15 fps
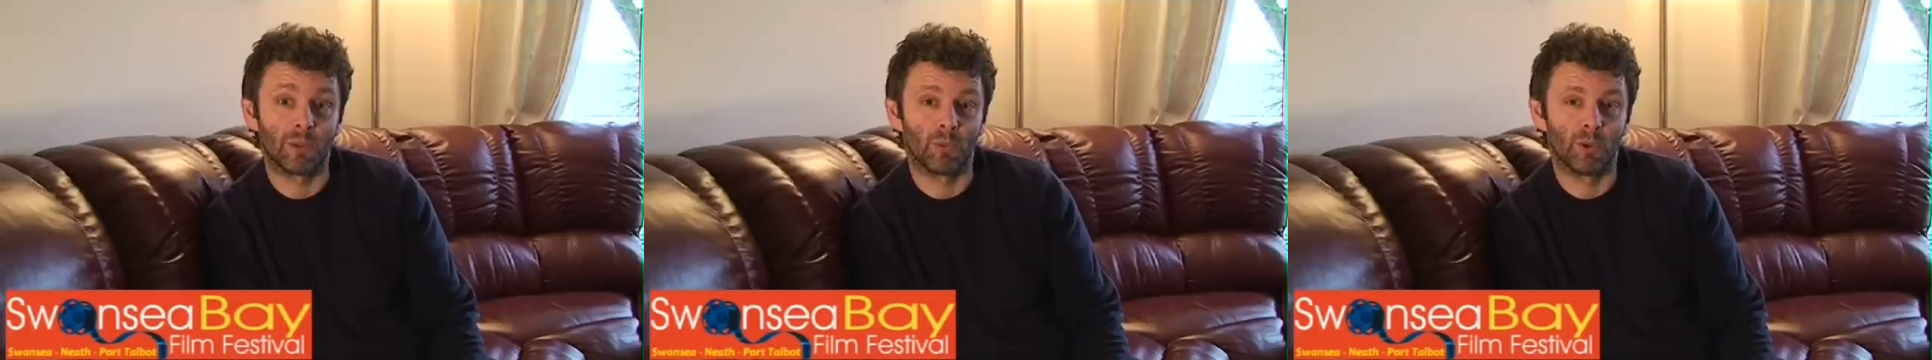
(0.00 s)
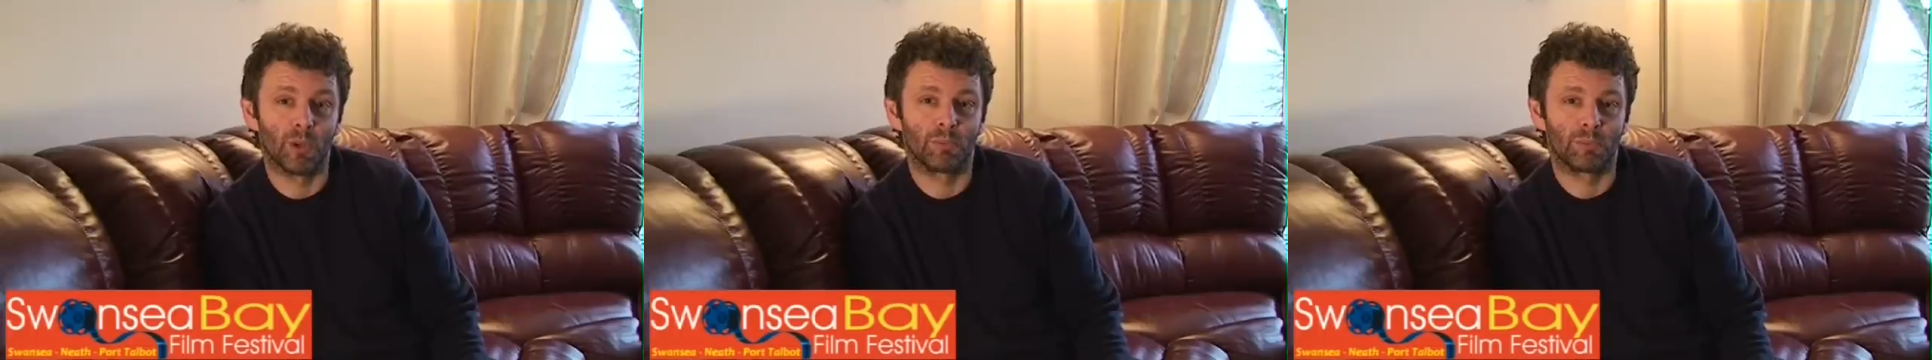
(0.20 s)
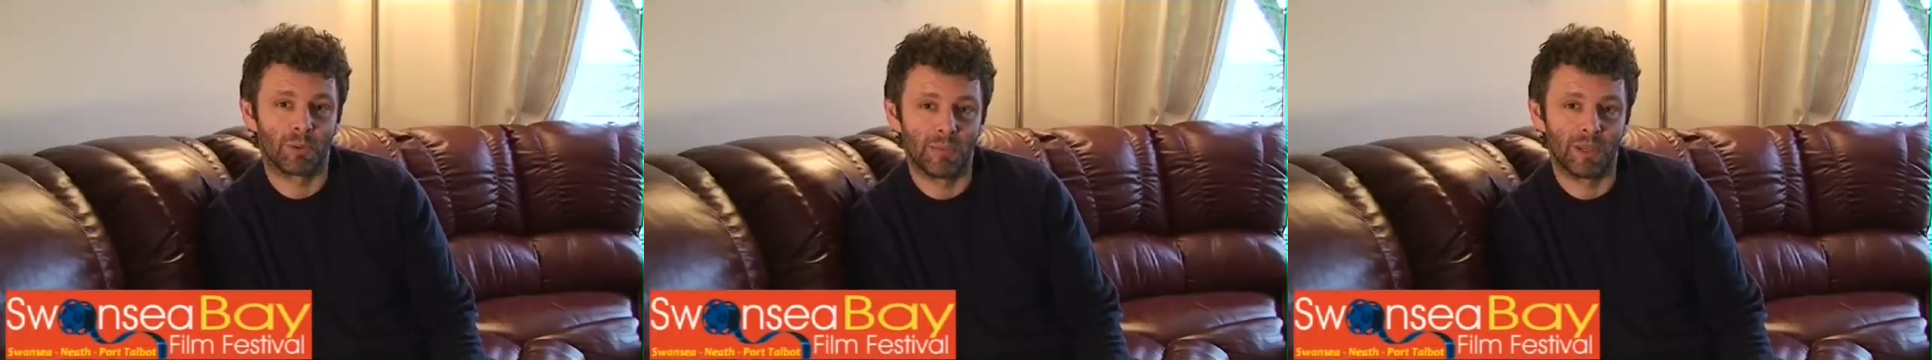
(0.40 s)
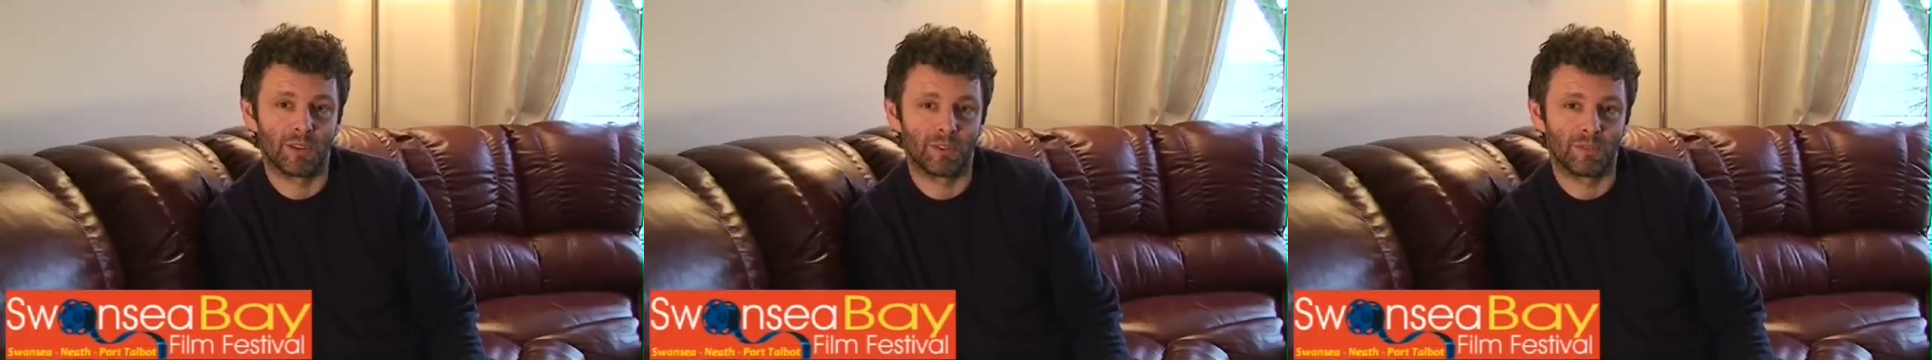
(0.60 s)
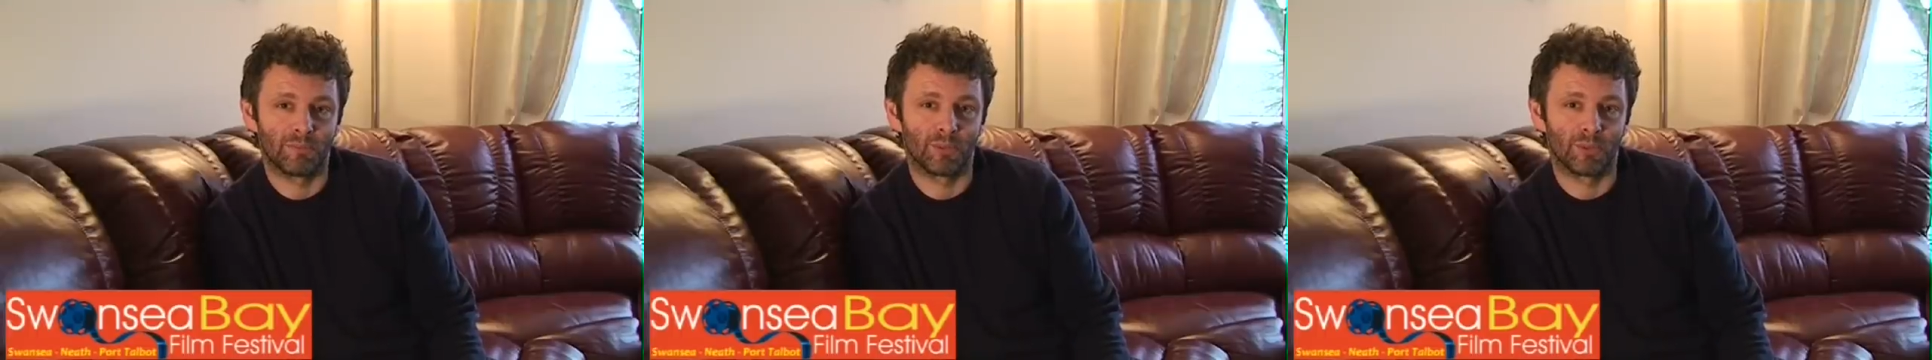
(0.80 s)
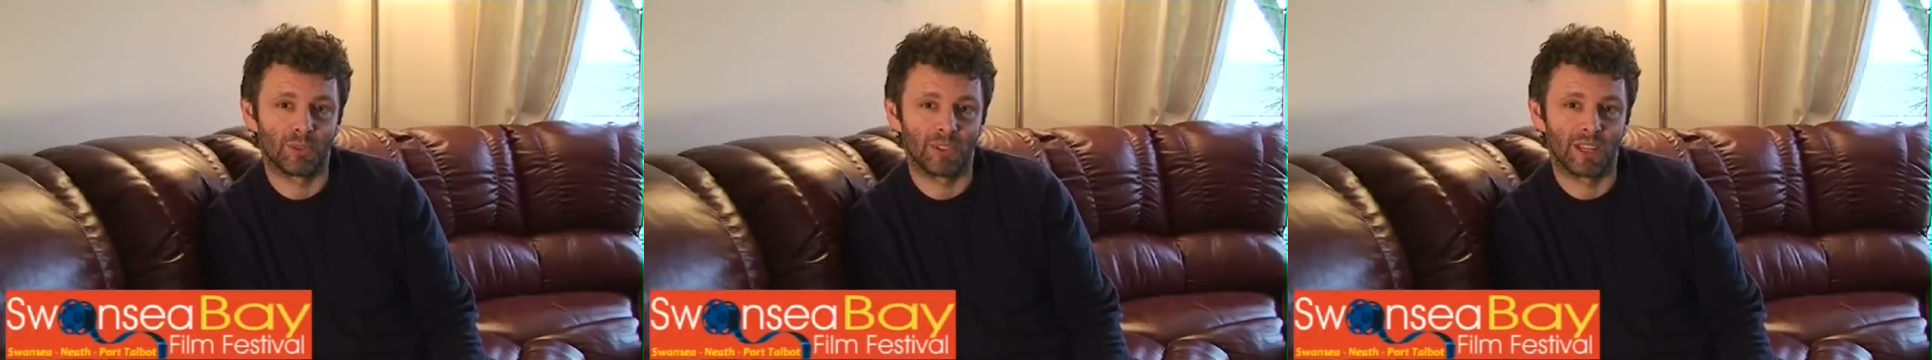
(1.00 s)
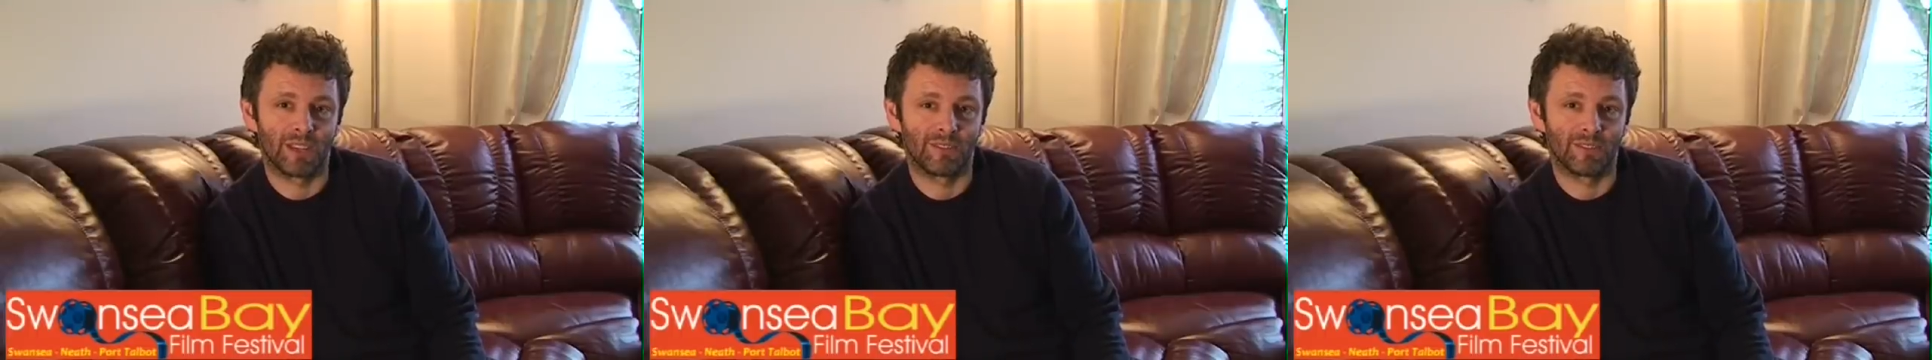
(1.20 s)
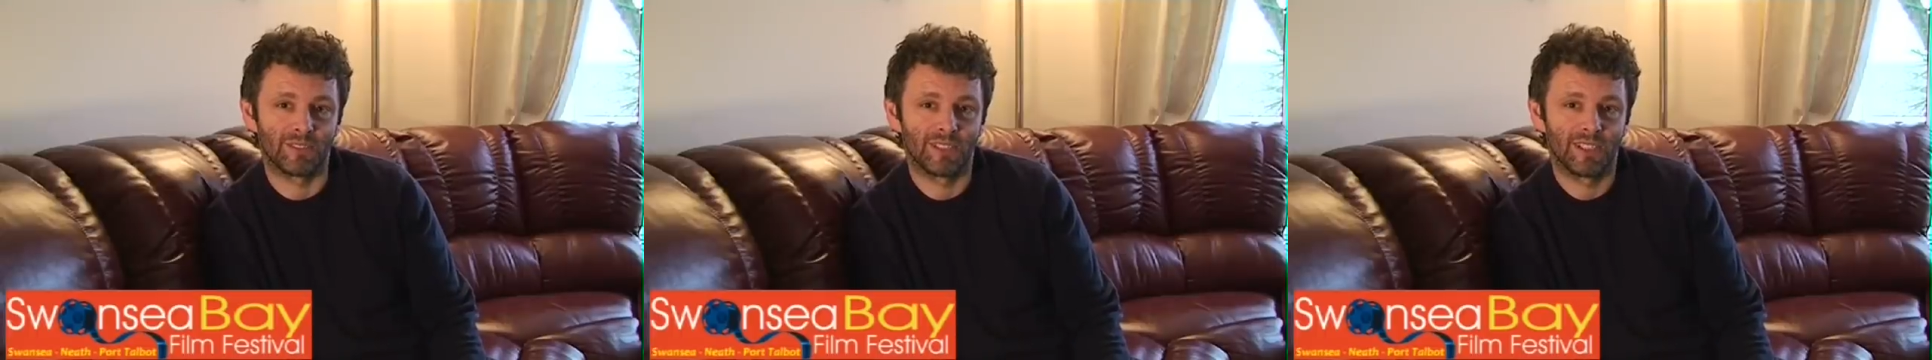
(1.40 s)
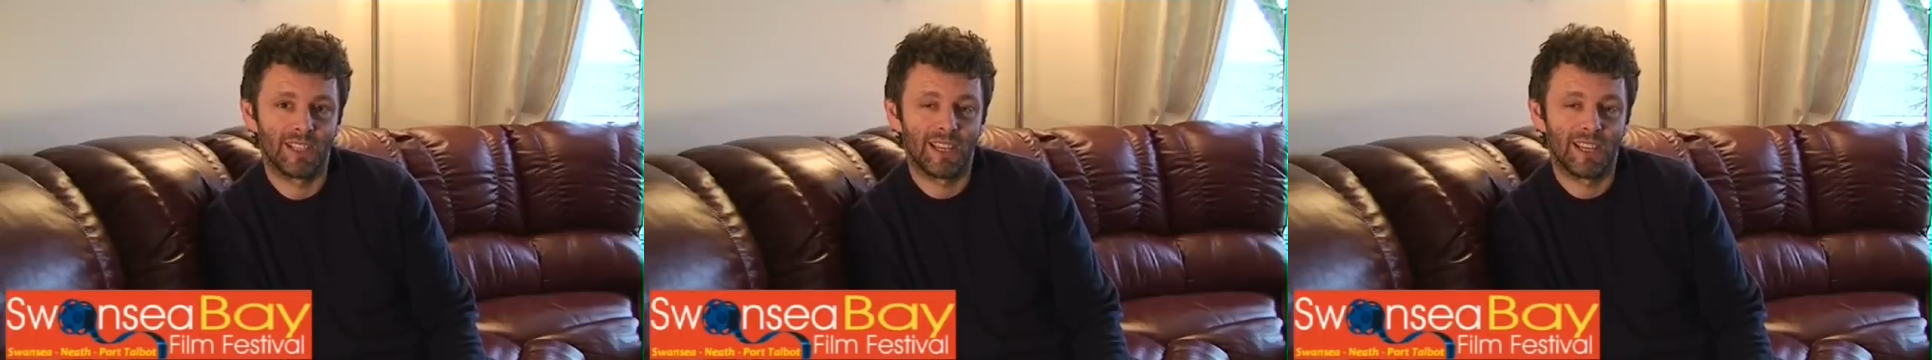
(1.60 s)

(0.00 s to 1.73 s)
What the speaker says: the world premiere of Broadhaven.